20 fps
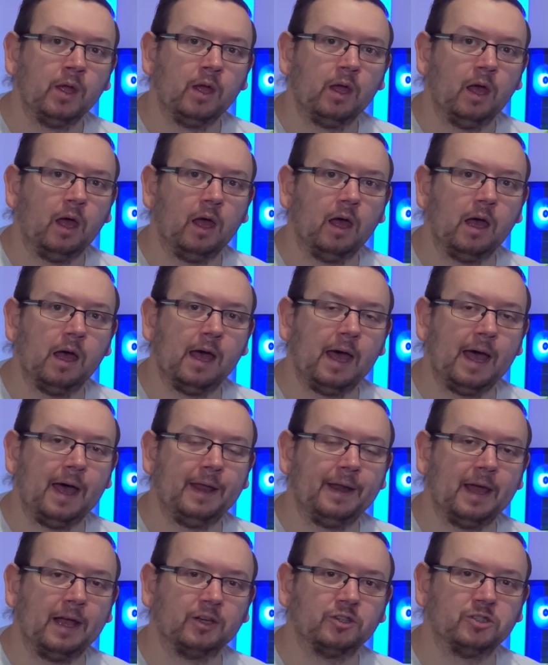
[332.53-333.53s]

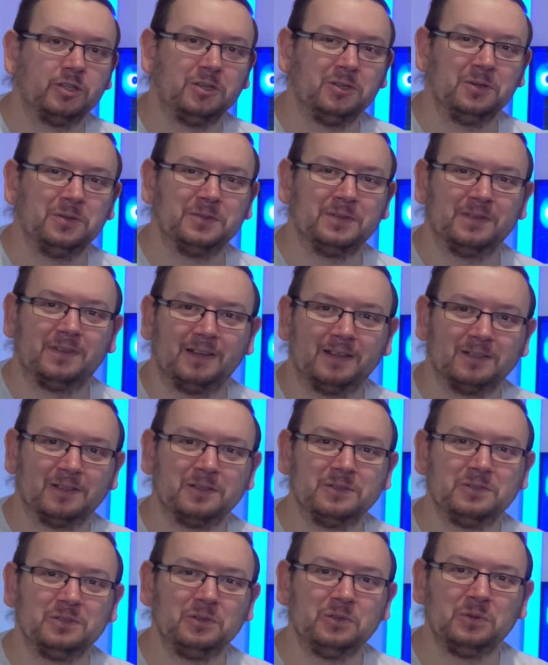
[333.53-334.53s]
and actually using things like
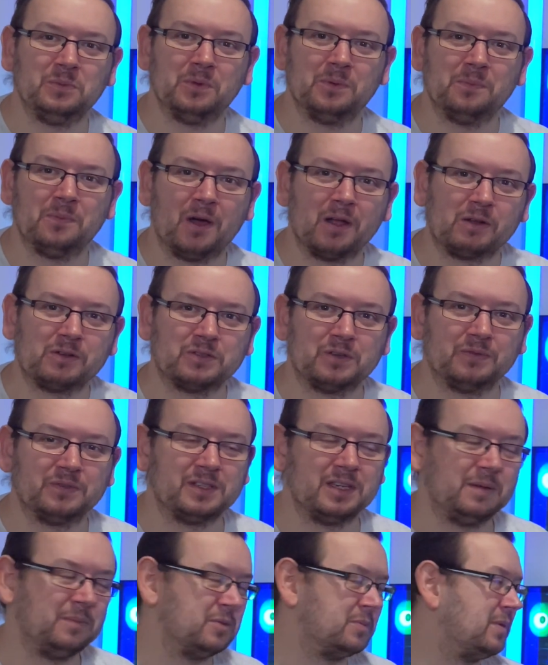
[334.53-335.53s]
Zoom and Microsoft
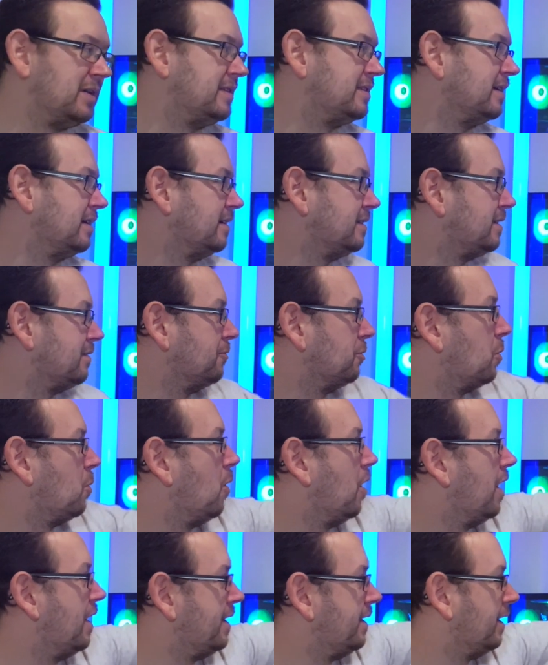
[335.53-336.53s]
Teams meetings. It
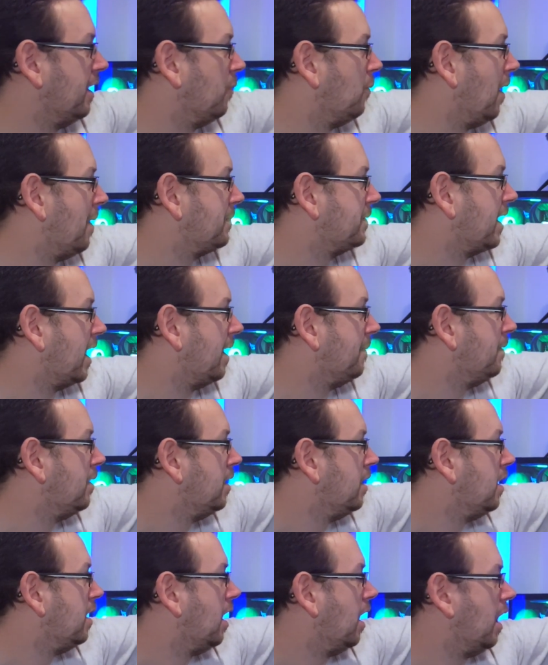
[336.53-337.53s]
required a webcam.
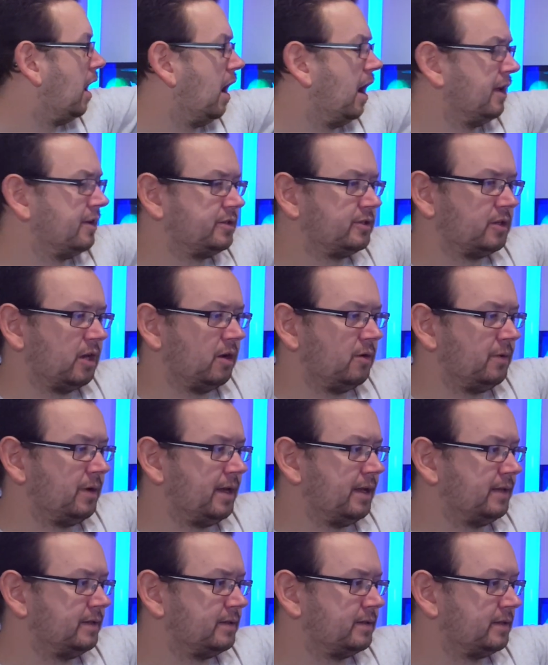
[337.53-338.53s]
So
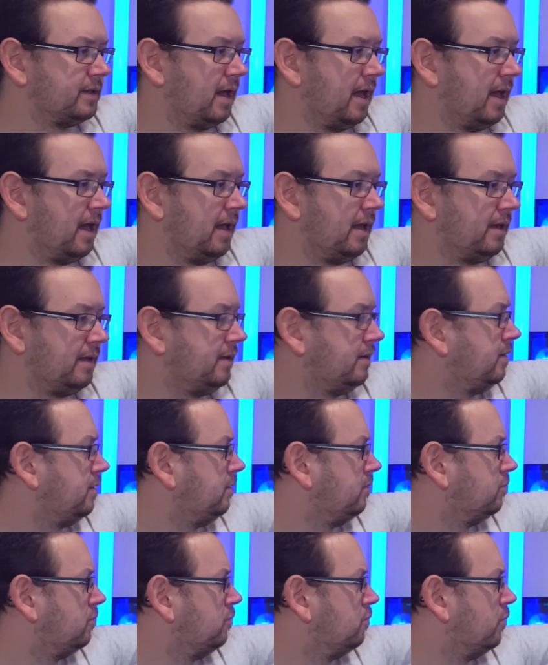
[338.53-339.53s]
it's
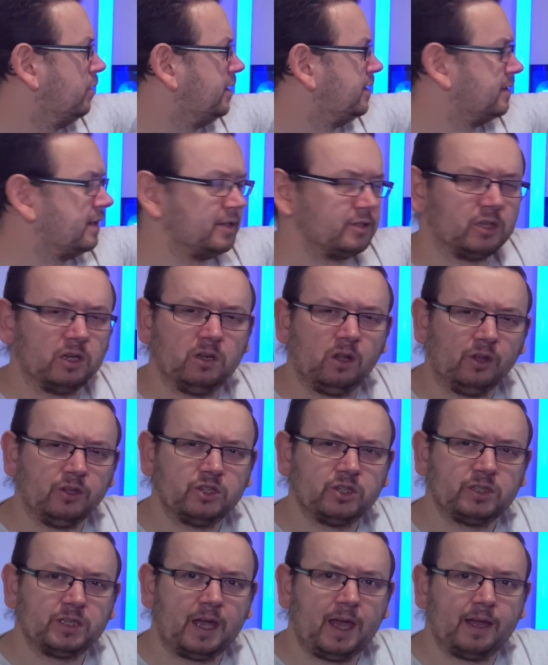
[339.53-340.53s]
a, what is it? It's a
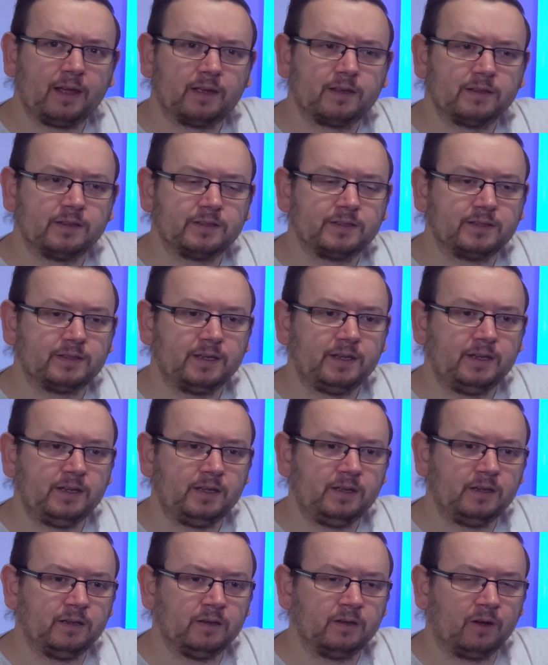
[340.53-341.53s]
Logitech
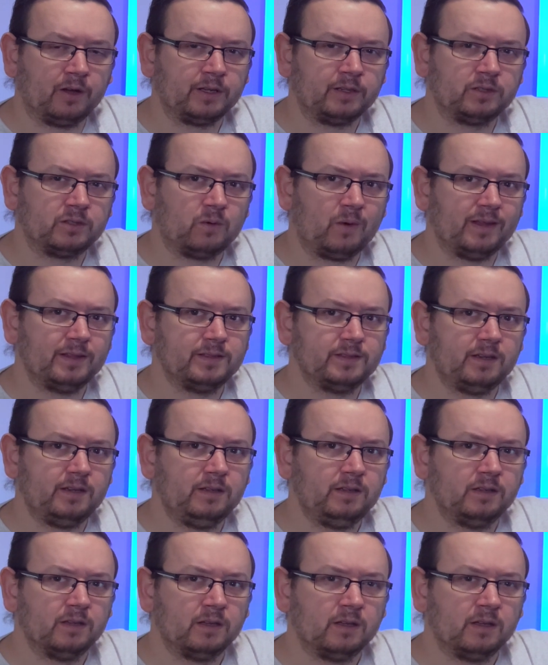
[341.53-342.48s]
C920,